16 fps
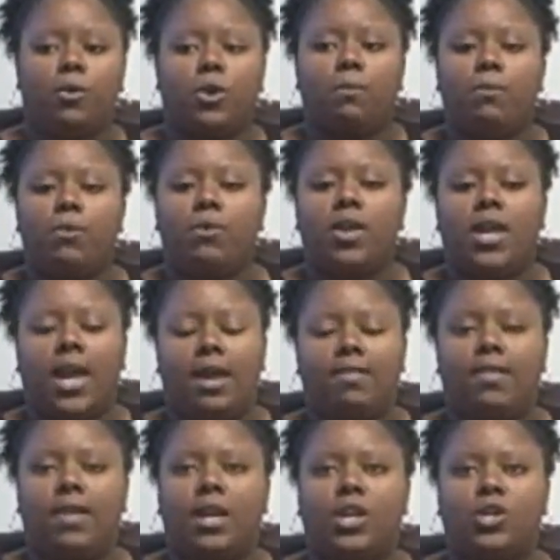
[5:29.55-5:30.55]

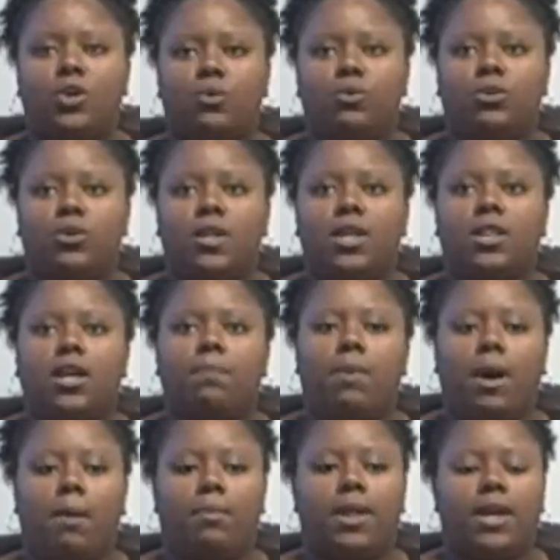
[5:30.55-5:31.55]
communicate the issue so that the
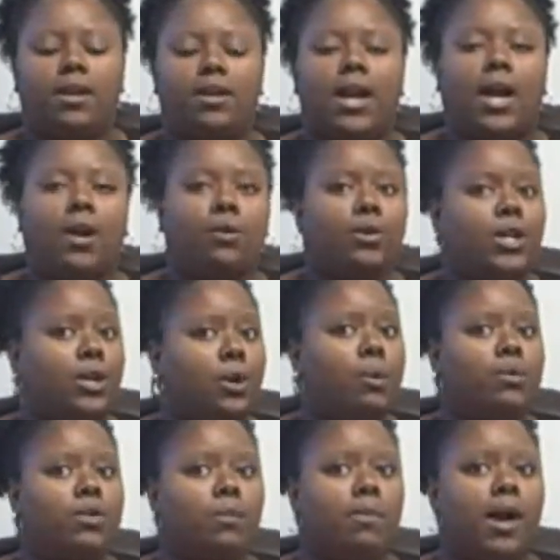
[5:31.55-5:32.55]
public not only
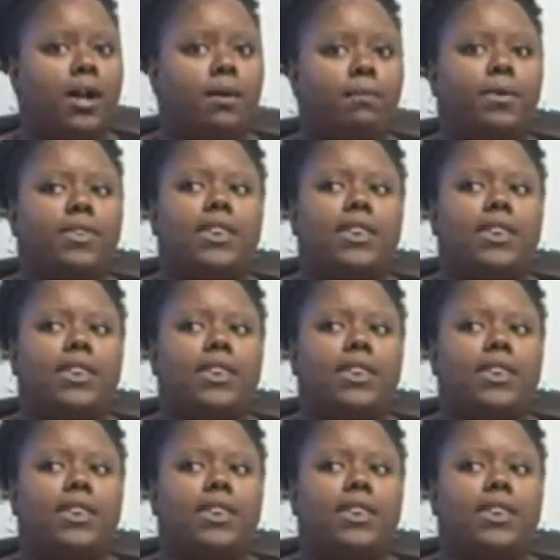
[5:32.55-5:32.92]
knows about it,